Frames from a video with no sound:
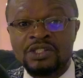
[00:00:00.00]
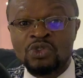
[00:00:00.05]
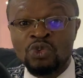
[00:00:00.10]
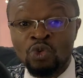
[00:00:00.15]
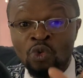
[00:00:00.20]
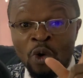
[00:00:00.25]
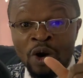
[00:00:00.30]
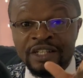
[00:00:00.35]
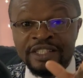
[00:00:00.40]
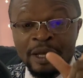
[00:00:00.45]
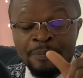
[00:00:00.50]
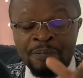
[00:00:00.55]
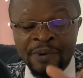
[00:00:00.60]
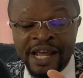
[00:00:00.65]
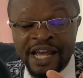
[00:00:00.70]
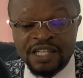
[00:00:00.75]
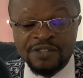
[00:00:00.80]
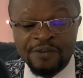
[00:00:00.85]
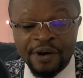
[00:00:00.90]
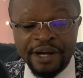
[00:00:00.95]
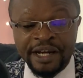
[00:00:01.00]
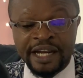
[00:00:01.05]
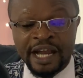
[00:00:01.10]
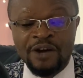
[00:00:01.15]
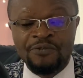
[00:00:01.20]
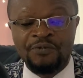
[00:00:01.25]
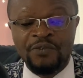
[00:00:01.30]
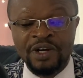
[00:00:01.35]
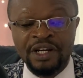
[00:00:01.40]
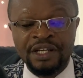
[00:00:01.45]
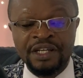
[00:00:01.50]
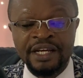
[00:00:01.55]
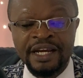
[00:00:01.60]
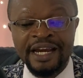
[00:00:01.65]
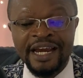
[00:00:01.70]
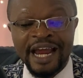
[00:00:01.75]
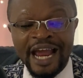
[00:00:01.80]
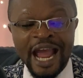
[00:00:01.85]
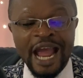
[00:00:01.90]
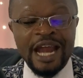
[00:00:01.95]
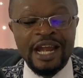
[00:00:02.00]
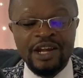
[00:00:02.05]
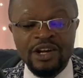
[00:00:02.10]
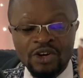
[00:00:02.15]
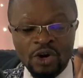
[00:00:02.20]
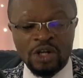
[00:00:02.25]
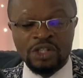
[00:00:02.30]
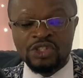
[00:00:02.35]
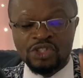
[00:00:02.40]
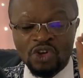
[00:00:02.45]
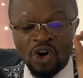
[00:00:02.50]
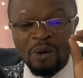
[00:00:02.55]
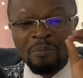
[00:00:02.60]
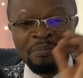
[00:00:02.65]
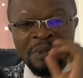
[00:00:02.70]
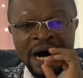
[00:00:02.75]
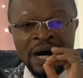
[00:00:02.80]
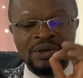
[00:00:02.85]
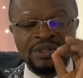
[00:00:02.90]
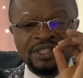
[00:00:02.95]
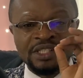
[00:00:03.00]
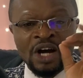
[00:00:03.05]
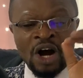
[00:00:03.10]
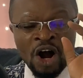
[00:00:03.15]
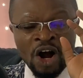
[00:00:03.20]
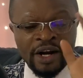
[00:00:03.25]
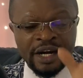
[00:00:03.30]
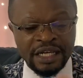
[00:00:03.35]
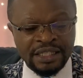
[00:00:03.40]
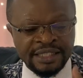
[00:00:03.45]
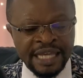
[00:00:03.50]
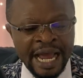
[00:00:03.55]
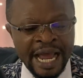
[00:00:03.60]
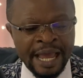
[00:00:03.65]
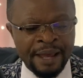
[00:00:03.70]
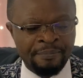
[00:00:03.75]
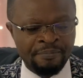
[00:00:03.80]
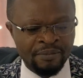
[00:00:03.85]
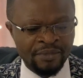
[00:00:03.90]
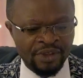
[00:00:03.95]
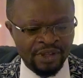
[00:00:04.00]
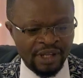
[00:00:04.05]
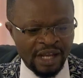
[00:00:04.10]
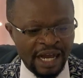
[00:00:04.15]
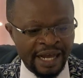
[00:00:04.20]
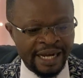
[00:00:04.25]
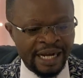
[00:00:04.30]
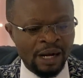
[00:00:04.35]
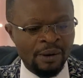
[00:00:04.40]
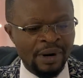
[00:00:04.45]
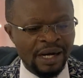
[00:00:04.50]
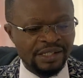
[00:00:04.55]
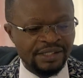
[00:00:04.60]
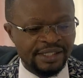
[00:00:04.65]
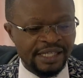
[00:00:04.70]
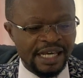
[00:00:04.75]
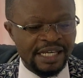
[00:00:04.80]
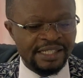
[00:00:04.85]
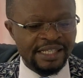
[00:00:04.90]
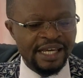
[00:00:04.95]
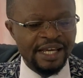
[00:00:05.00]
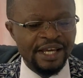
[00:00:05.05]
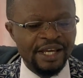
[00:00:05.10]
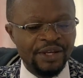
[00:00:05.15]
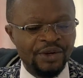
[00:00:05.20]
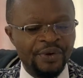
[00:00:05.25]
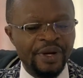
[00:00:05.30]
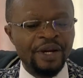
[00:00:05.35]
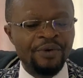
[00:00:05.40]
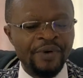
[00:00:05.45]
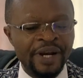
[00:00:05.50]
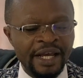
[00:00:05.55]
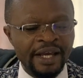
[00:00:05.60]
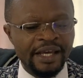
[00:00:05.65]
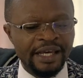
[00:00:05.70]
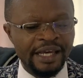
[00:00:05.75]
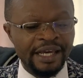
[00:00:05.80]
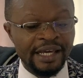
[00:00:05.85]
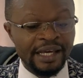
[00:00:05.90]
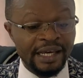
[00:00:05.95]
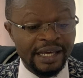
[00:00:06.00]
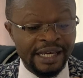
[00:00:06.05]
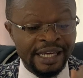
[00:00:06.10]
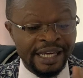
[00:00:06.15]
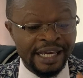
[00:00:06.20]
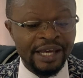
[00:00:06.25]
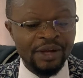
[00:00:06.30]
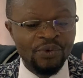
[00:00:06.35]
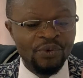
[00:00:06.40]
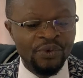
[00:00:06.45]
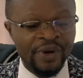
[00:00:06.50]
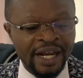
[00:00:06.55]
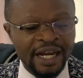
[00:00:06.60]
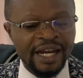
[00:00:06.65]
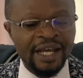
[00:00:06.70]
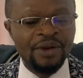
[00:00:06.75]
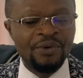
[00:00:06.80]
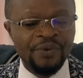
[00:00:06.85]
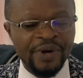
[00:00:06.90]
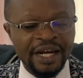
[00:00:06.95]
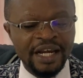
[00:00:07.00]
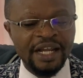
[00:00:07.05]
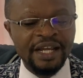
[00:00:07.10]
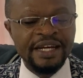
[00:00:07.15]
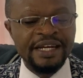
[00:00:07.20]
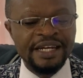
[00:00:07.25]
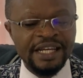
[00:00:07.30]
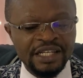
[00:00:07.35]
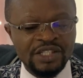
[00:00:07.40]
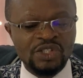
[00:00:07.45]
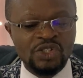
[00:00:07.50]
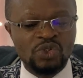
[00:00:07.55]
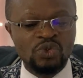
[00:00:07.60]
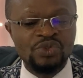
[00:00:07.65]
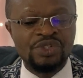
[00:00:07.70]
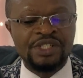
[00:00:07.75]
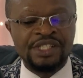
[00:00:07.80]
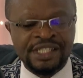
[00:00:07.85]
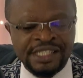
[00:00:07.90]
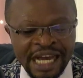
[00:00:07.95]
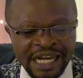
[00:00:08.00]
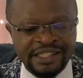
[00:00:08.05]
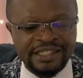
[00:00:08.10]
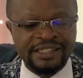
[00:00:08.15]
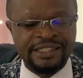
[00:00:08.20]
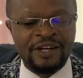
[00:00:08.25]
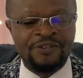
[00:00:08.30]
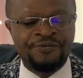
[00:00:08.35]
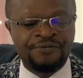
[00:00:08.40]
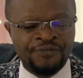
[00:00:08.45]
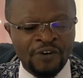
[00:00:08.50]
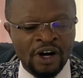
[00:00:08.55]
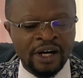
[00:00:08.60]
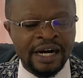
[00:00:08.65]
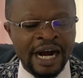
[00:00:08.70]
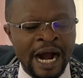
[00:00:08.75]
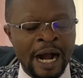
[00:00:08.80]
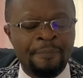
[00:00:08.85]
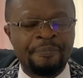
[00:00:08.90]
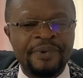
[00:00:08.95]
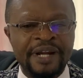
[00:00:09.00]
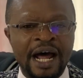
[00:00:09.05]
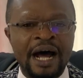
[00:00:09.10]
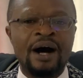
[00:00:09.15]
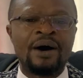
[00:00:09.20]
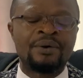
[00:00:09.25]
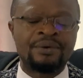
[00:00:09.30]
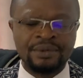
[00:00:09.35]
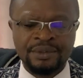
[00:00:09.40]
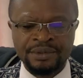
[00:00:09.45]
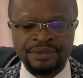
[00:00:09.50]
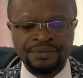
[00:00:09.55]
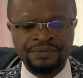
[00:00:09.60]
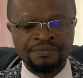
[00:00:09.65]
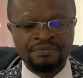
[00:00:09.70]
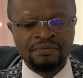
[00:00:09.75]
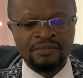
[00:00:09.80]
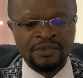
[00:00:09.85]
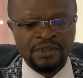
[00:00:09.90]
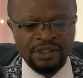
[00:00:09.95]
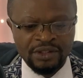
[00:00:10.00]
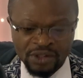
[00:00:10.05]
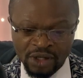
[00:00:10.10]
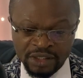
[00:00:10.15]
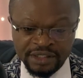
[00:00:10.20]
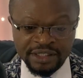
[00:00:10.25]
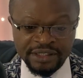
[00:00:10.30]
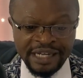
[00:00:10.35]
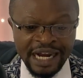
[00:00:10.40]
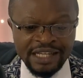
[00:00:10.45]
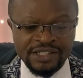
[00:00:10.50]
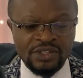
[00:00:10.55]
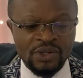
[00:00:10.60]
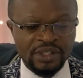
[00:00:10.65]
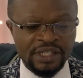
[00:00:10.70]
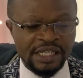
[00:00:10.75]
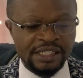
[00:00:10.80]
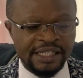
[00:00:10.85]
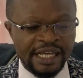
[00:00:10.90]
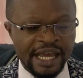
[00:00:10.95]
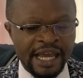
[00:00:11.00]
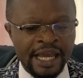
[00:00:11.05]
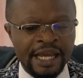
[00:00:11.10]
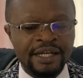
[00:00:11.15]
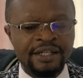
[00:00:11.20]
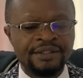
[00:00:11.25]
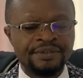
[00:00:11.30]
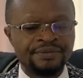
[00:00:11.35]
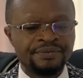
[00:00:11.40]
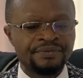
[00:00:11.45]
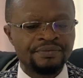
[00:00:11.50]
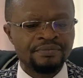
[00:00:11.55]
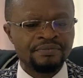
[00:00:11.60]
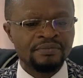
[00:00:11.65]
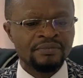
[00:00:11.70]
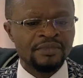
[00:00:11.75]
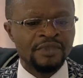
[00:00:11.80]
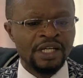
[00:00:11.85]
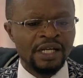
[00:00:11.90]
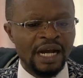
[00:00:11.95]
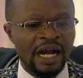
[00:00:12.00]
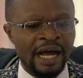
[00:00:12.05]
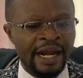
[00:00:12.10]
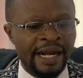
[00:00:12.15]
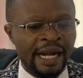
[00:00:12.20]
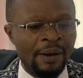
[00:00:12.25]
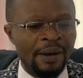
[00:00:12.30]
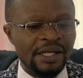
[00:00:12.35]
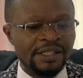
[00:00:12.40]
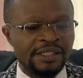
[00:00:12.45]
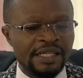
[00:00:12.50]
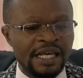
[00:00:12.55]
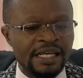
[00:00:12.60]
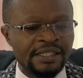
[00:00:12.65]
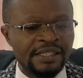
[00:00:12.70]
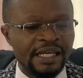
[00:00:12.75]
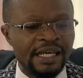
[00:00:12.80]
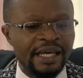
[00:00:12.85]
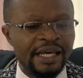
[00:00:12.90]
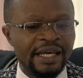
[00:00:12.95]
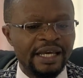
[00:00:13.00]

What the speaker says: to watch the players very carefully and not your mouth all the time. Another one says he really needs to shut the fuck up now. That's not just the end. Another one says